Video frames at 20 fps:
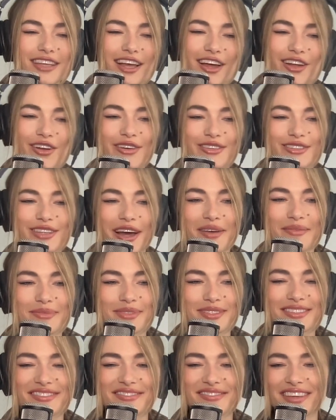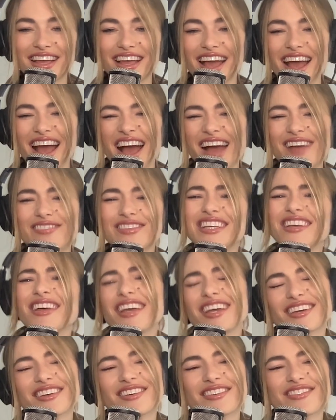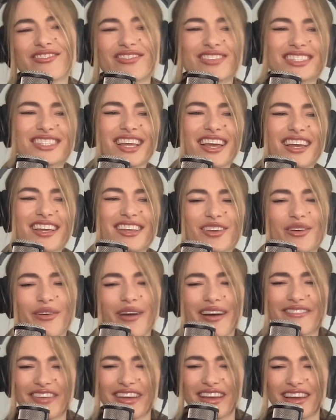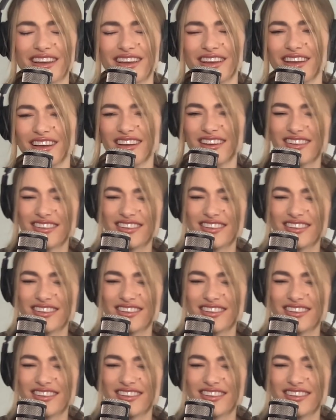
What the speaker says: at all times. Yeah. Having saying you have like a,